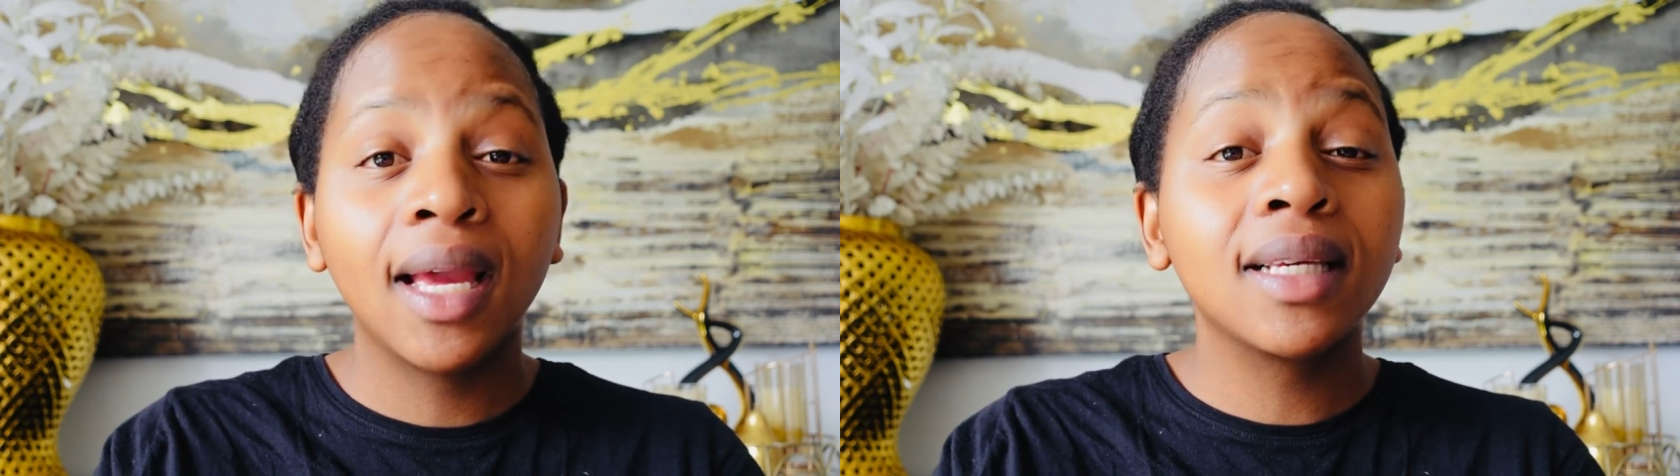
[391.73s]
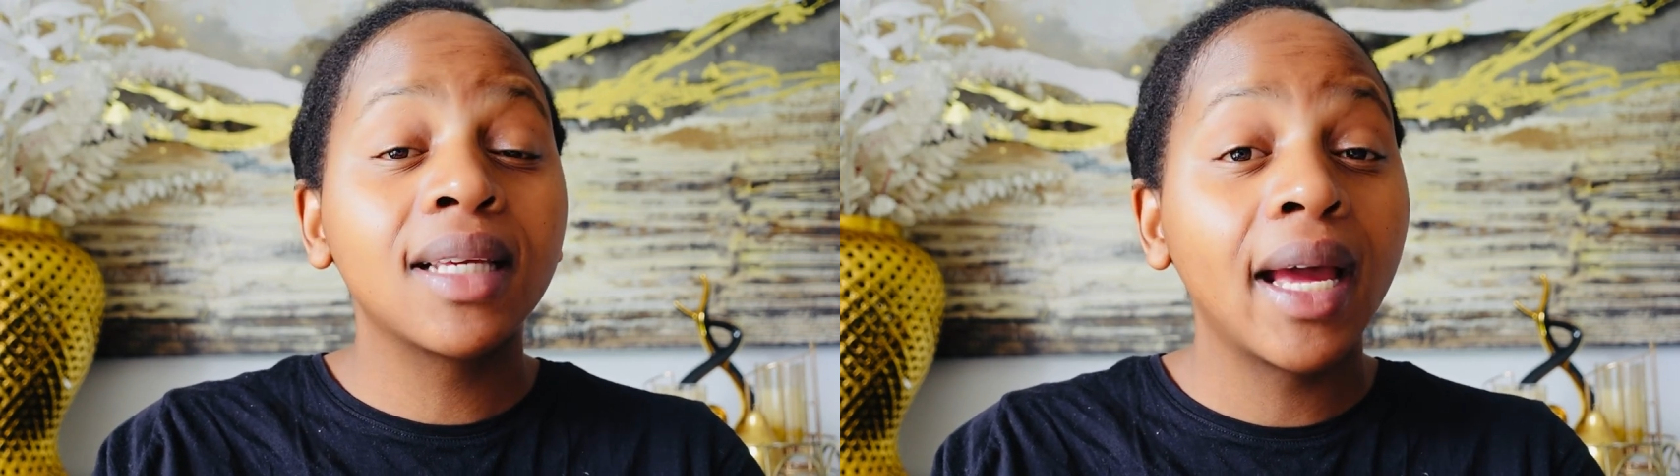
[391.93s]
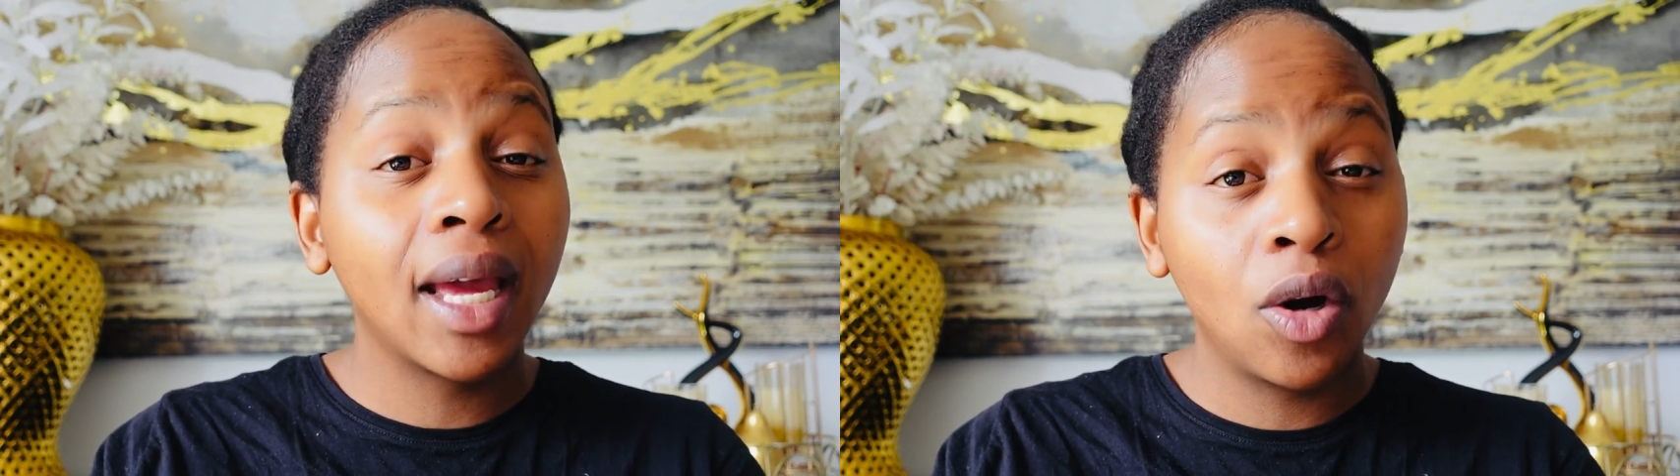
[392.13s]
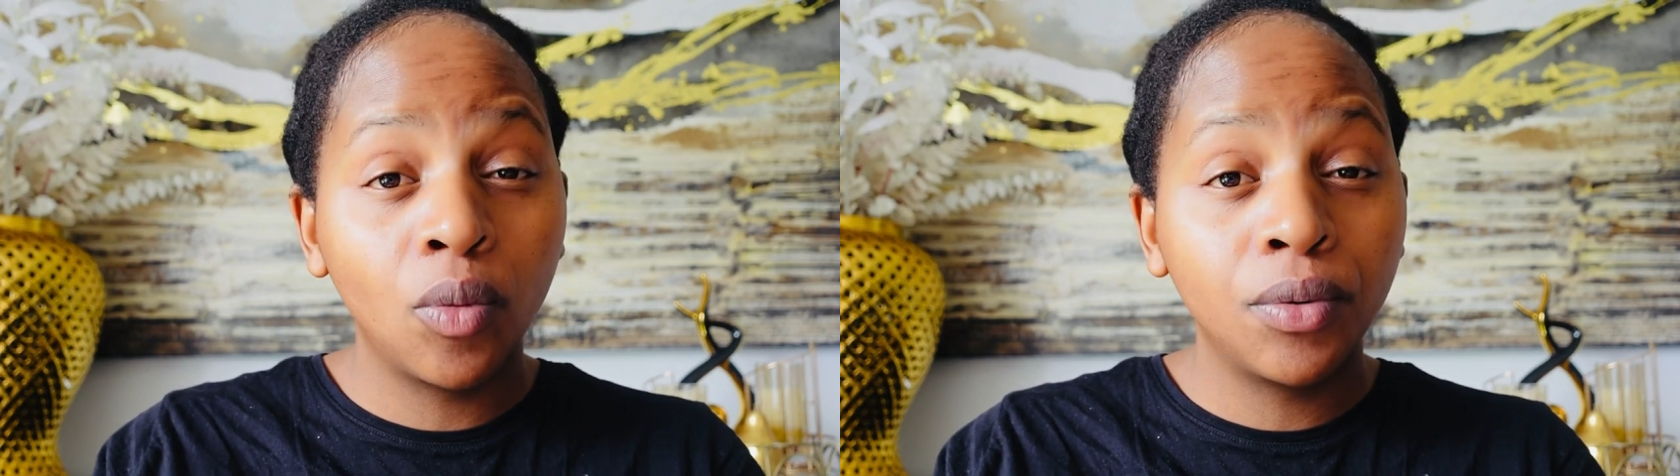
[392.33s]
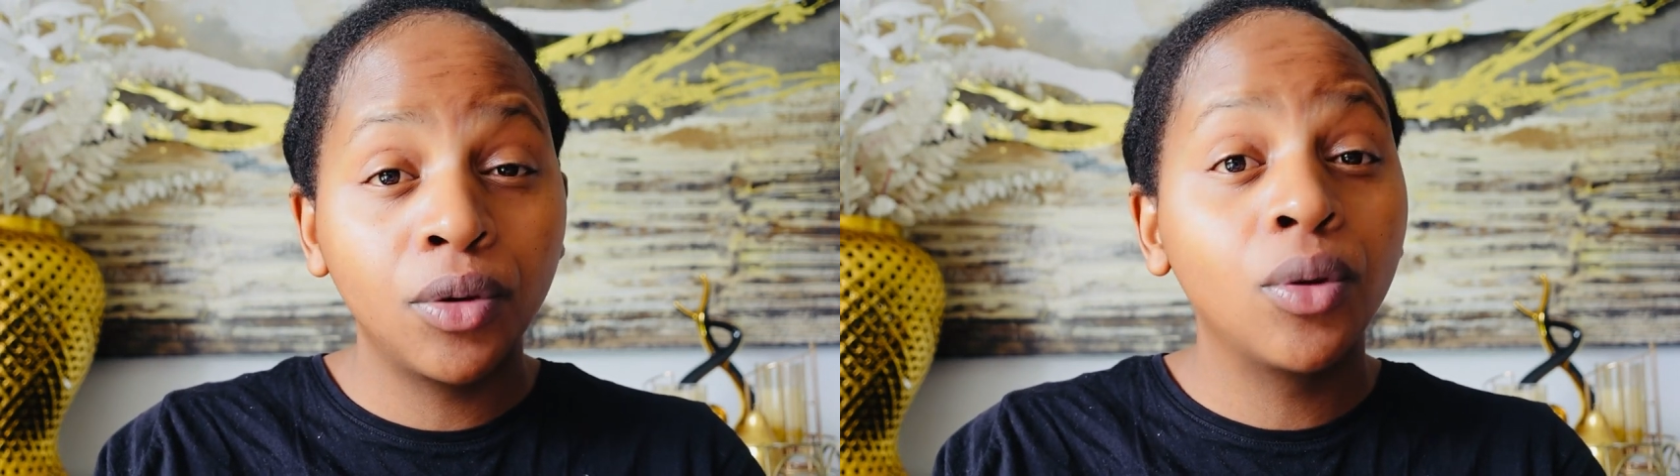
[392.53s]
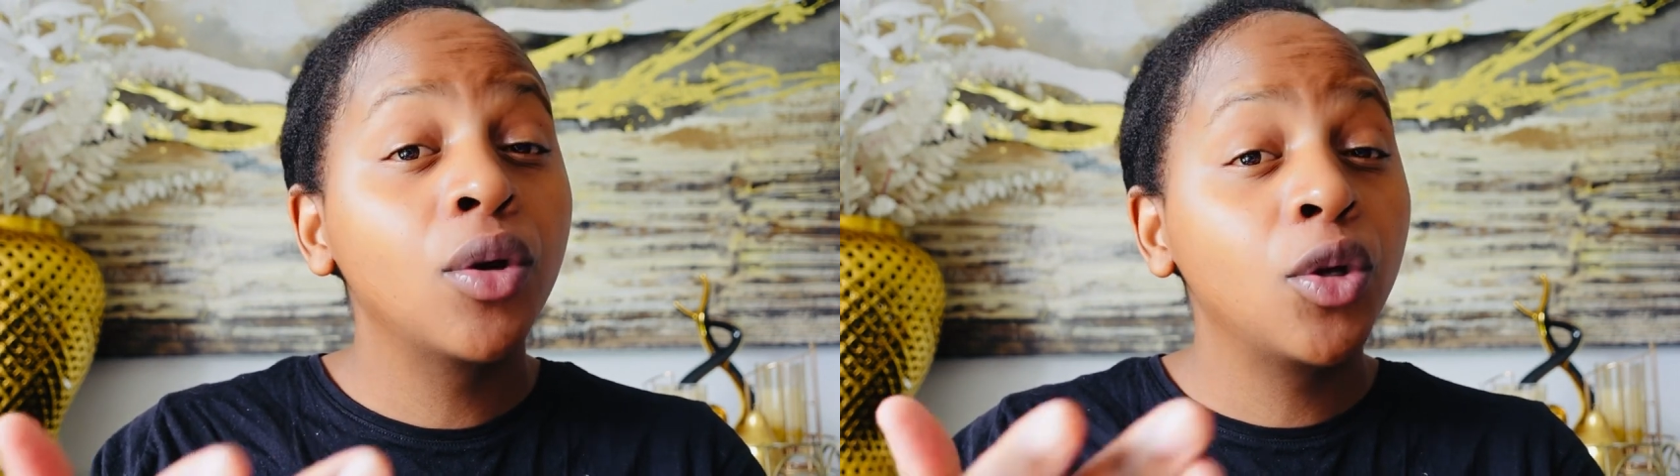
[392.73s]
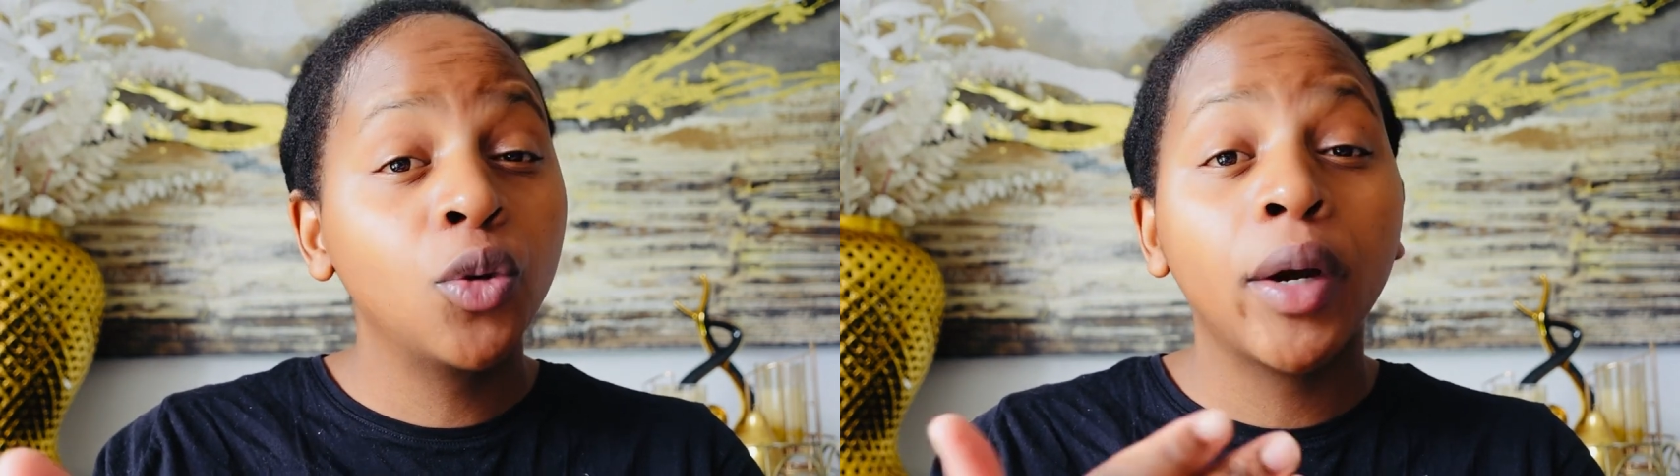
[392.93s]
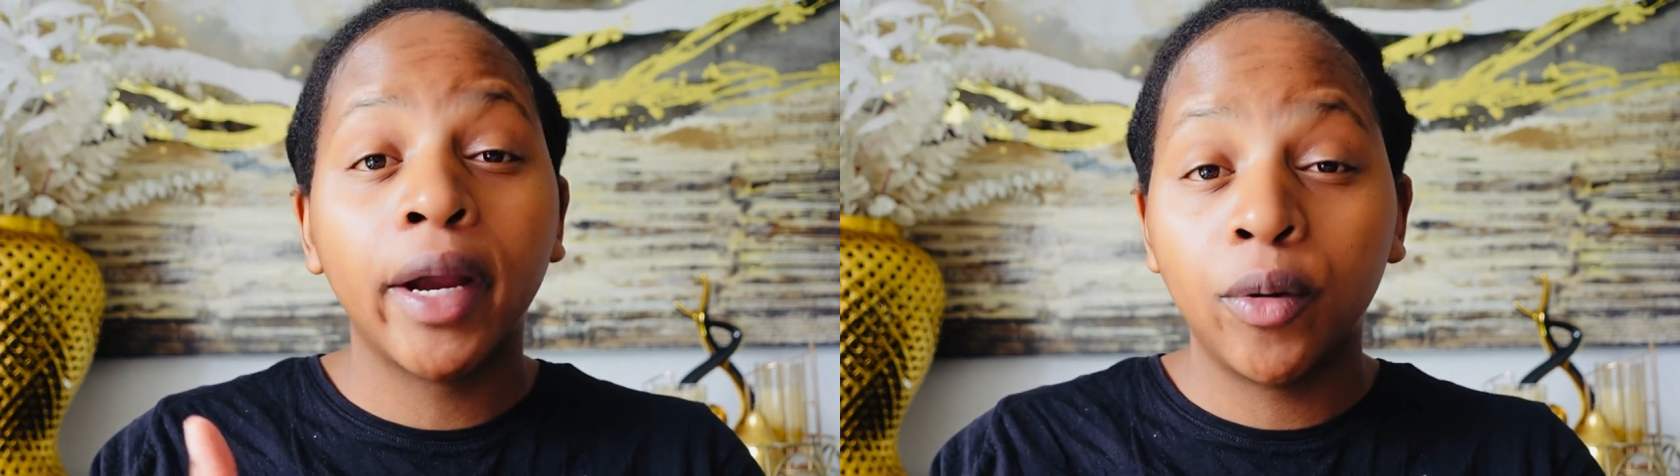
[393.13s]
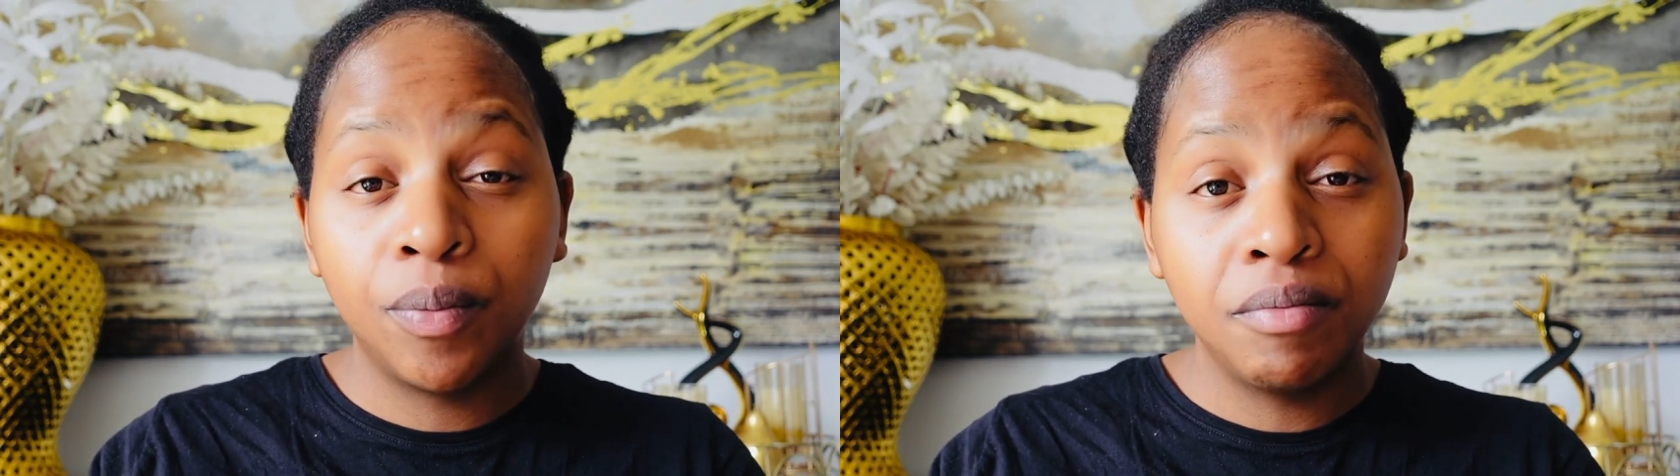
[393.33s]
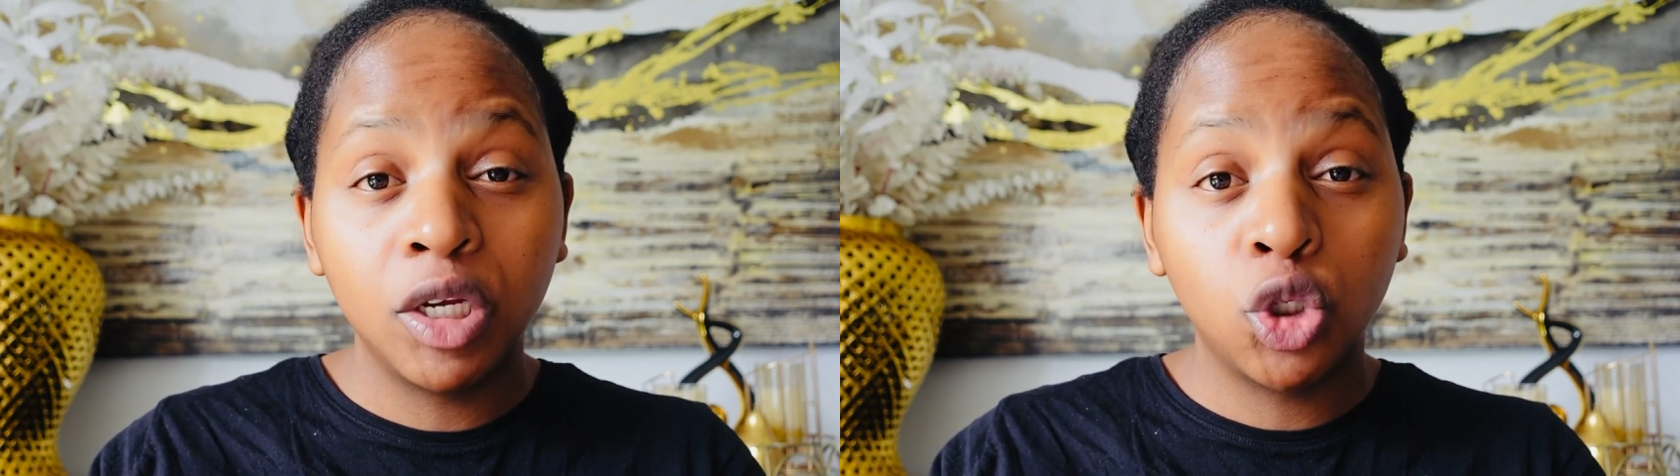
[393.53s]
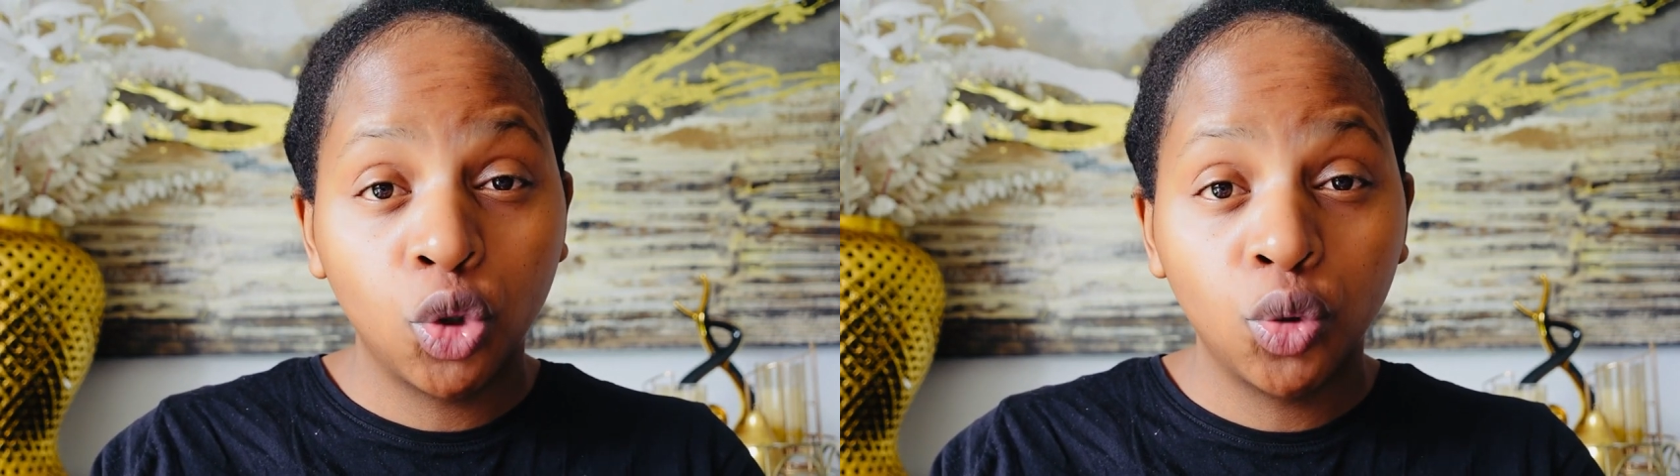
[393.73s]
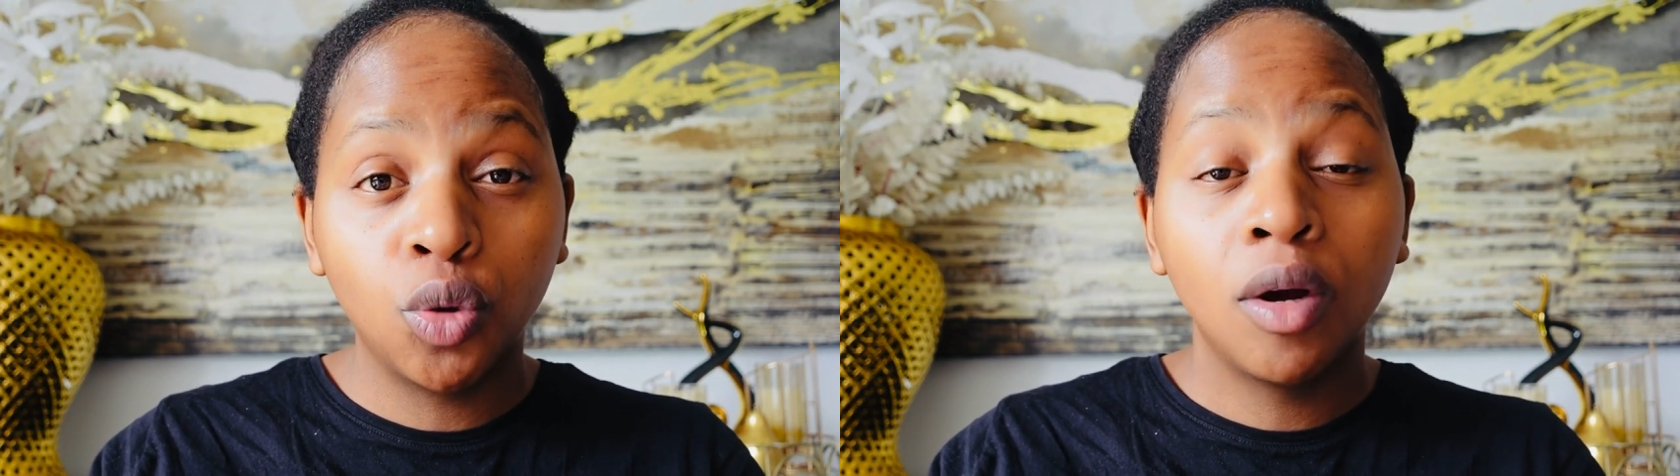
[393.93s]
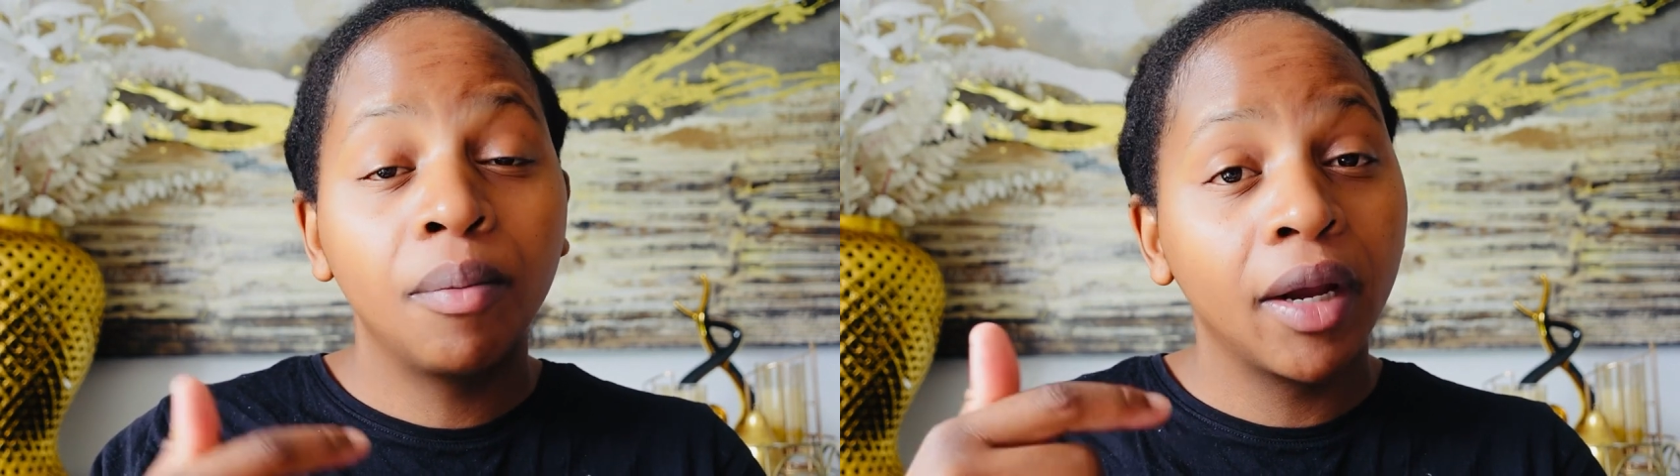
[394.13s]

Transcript: As I help you, you help me too